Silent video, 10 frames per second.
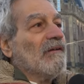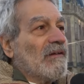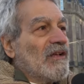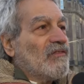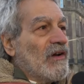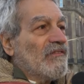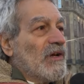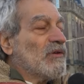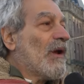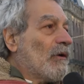classified
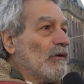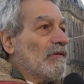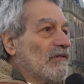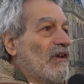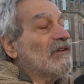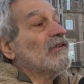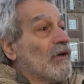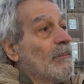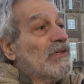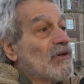information without authorization
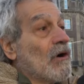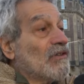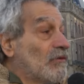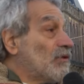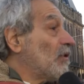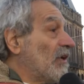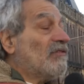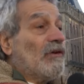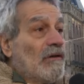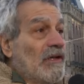can be charged. So Julian
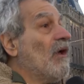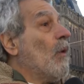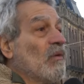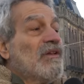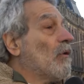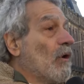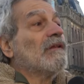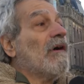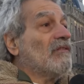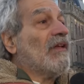certainly was not
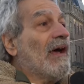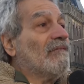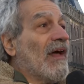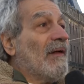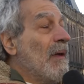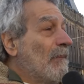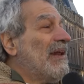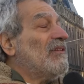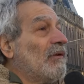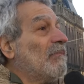authorized to have that. But
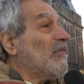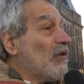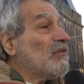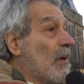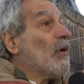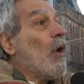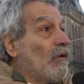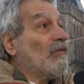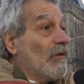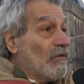the First Amendment
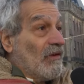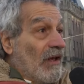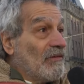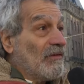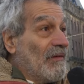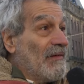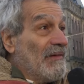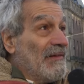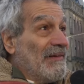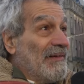also says
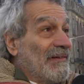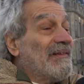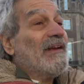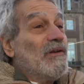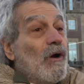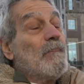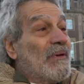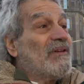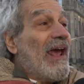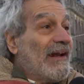that you are
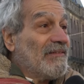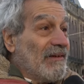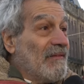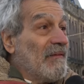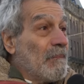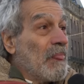protected.